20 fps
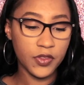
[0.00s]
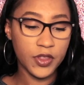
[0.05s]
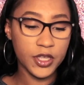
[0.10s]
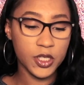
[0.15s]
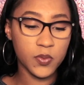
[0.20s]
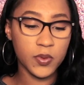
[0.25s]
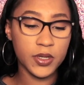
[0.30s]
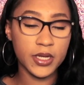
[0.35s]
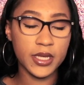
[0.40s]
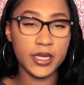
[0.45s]

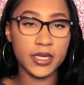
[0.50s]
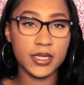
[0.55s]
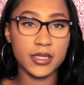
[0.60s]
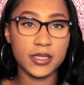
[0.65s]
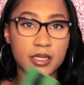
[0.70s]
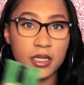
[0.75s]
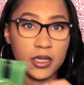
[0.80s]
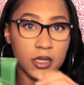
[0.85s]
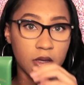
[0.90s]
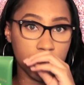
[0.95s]
This one
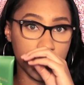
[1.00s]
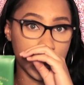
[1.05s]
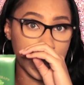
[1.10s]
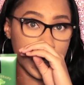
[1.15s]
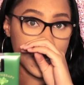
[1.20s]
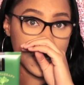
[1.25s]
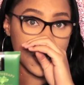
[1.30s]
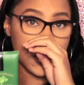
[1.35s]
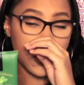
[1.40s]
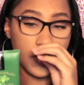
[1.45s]
is the
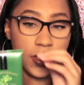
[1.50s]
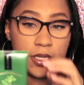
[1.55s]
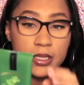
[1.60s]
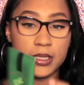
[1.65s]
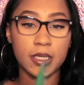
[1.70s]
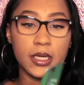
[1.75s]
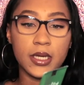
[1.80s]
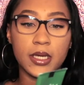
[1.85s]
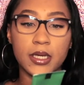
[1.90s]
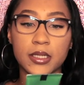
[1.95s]
lotion. So
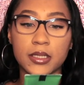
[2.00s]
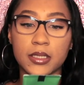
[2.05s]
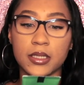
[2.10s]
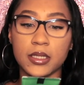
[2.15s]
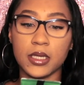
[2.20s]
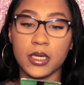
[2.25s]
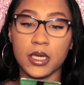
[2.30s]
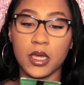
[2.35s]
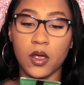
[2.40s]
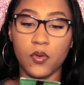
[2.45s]
this is
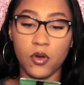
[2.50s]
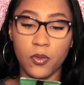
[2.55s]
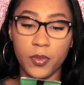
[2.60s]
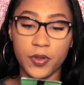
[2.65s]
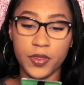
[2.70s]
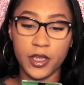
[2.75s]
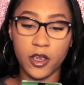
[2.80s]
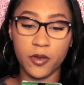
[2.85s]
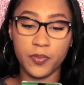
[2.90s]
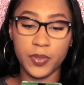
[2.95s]
the
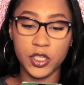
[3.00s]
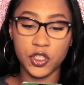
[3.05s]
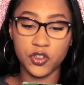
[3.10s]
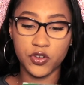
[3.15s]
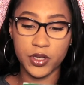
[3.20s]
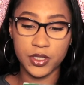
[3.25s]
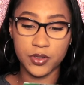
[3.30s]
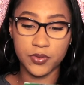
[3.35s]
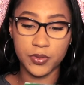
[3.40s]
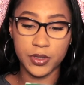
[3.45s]
Aromatherapy
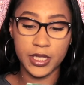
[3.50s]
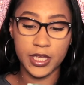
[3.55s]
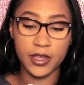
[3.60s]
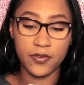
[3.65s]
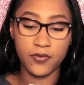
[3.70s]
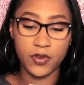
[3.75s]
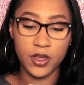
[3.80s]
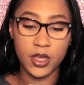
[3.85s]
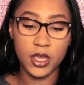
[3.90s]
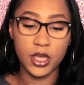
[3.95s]
Stress
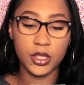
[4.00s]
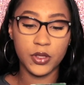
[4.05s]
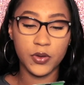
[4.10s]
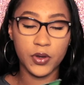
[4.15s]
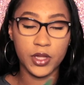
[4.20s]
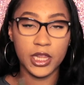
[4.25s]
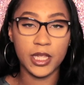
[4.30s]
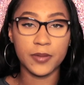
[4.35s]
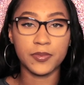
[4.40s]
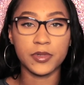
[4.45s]
Relief
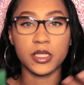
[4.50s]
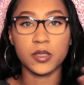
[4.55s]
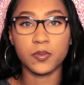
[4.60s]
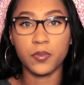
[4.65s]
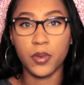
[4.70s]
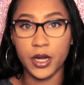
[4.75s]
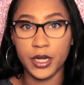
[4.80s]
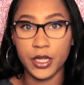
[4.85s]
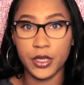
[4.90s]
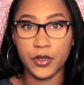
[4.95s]
Eucalyptus
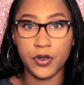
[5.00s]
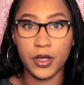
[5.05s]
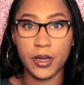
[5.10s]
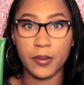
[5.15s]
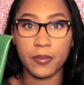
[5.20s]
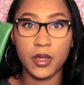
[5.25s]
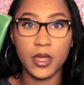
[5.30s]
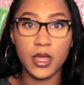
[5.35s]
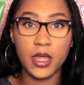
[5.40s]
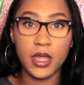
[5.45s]
Body
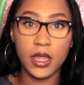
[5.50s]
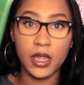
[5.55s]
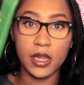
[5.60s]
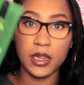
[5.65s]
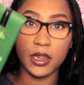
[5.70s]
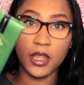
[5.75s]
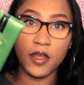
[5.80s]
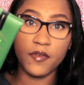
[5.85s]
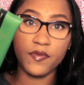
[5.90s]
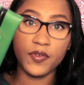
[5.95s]
Cream.
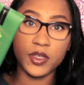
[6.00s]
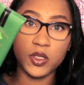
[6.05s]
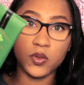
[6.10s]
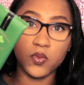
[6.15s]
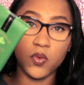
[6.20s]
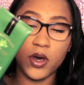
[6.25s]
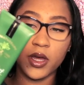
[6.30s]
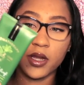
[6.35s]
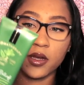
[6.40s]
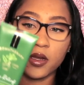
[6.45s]
Love this
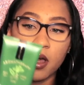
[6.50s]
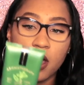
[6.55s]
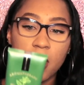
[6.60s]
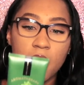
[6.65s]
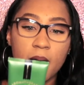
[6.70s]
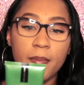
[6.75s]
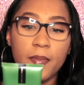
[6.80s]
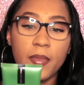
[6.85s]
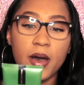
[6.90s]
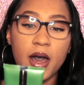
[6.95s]
one.
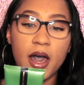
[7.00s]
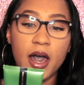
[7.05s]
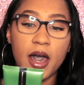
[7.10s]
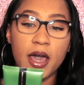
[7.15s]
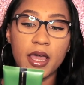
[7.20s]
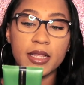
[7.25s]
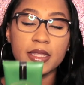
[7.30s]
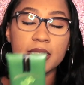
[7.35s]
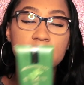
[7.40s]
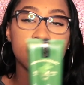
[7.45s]
Um,
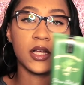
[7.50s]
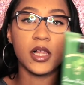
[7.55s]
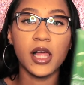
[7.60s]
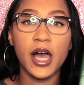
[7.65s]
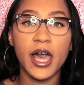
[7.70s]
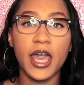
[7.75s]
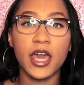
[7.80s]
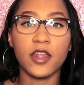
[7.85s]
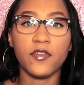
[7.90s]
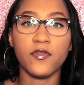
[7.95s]
until
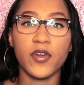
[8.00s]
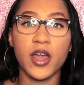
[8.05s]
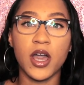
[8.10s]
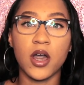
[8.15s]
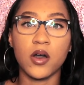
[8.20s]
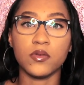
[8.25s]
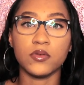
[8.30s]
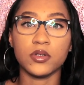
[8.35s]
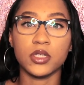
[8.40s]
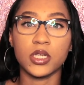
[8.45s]
I had
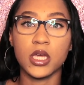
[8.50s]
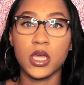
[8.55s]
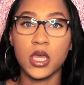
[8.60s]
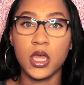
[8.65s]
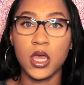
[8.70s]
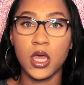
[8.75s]
found,